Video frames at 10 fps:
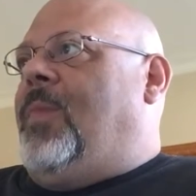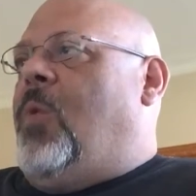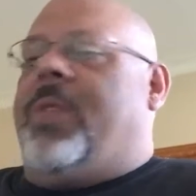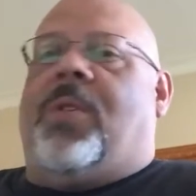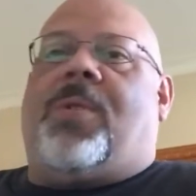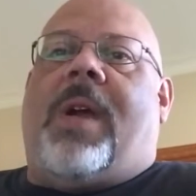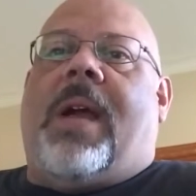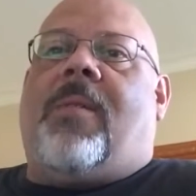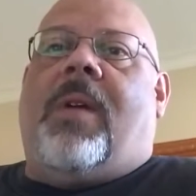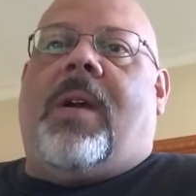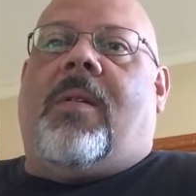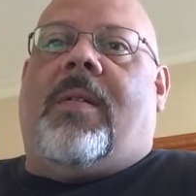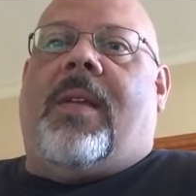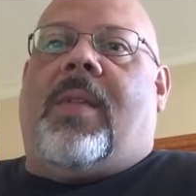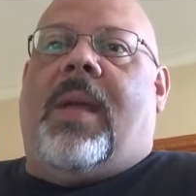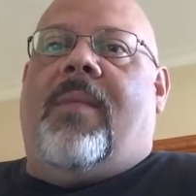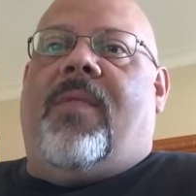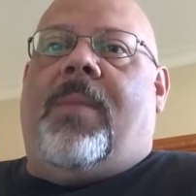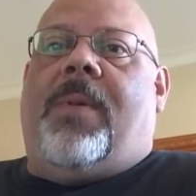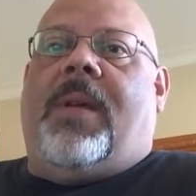with the track record that the
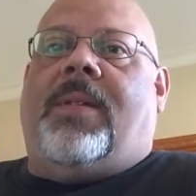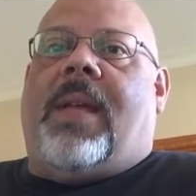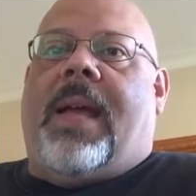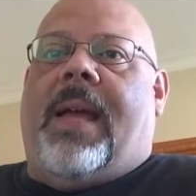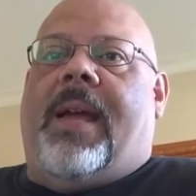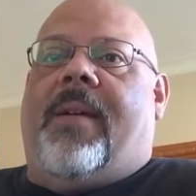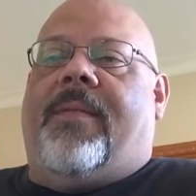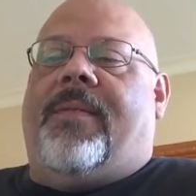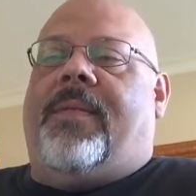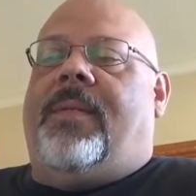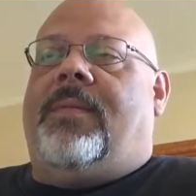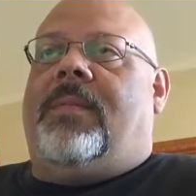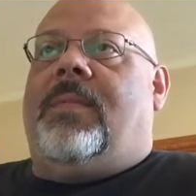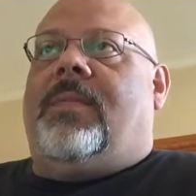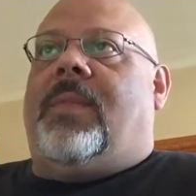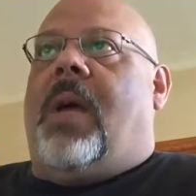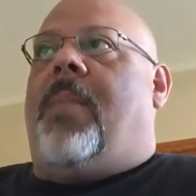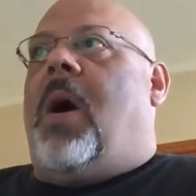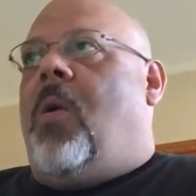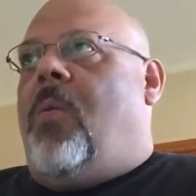MVPs have, I'm
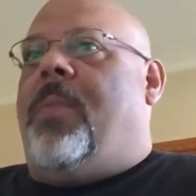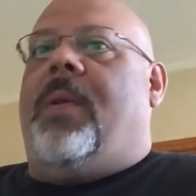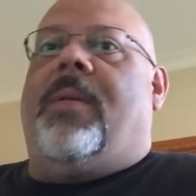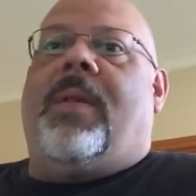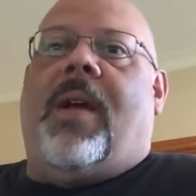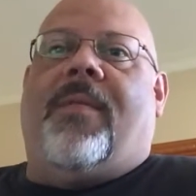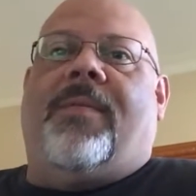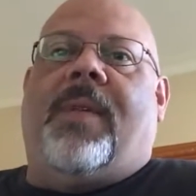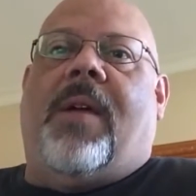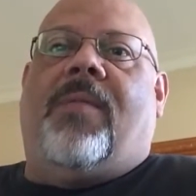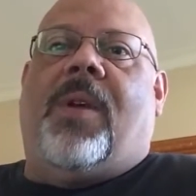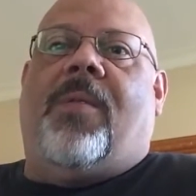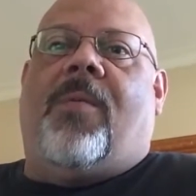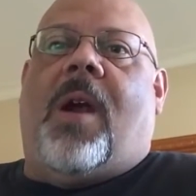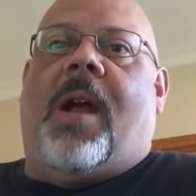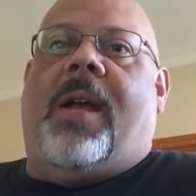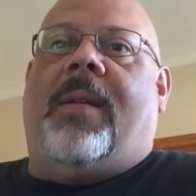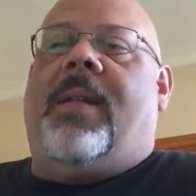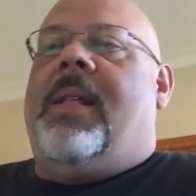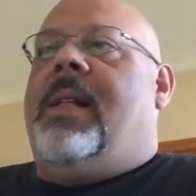hoping I've done right.
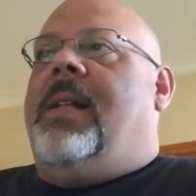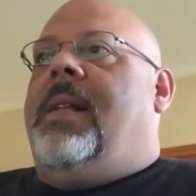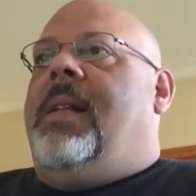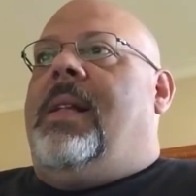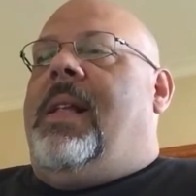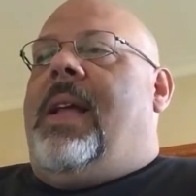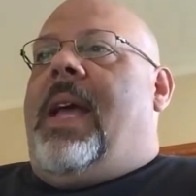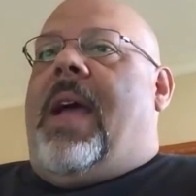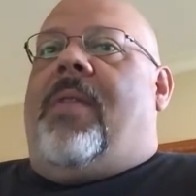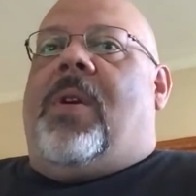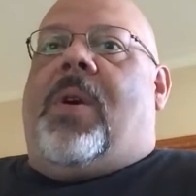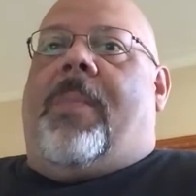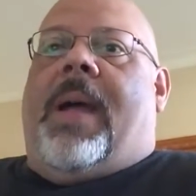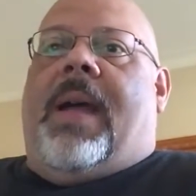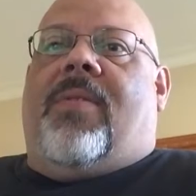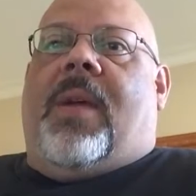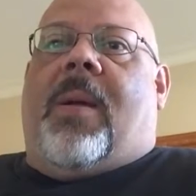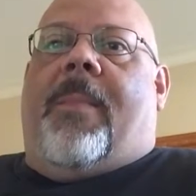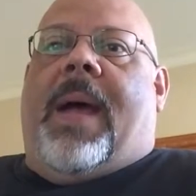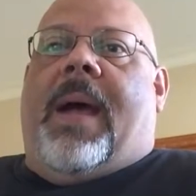Haven't heard a bad thing
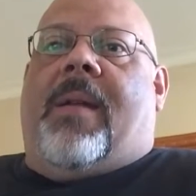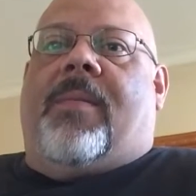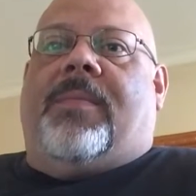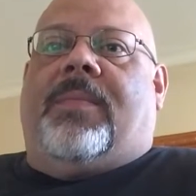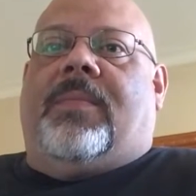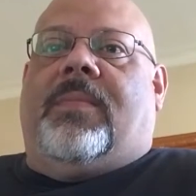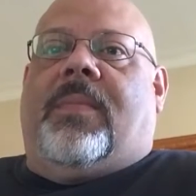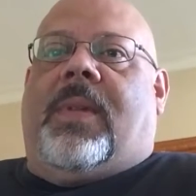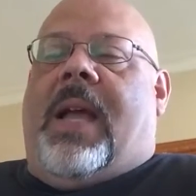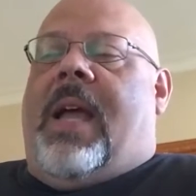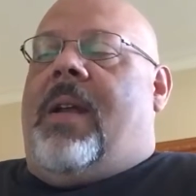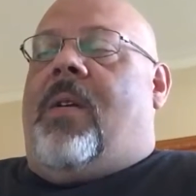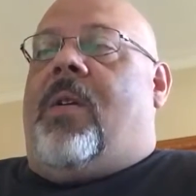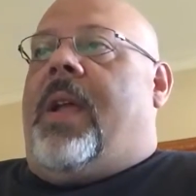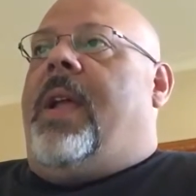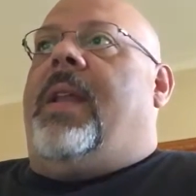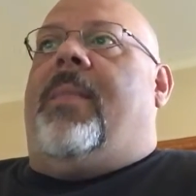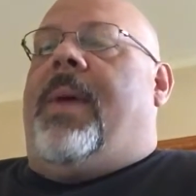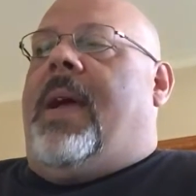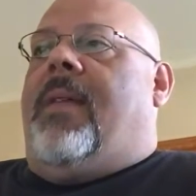about them. I hadn't heard any
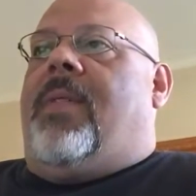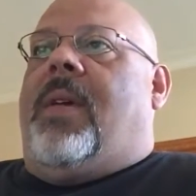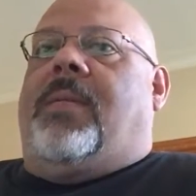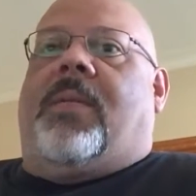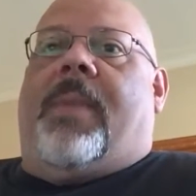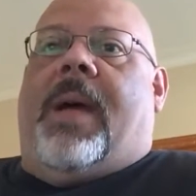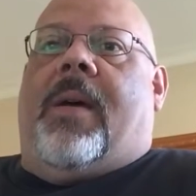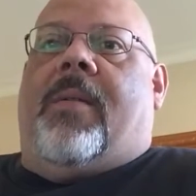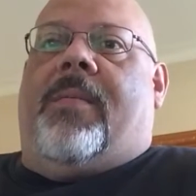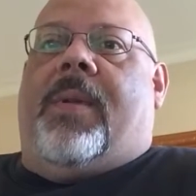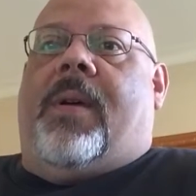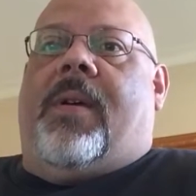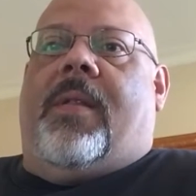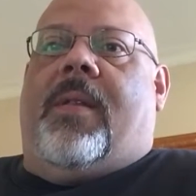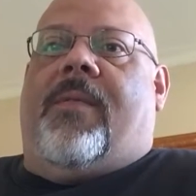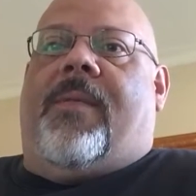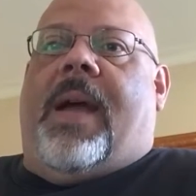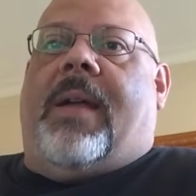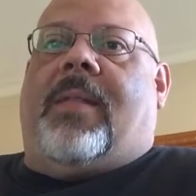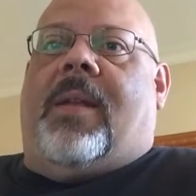bad things about them, other than the
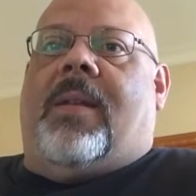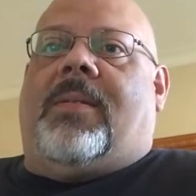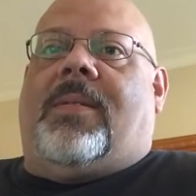fact that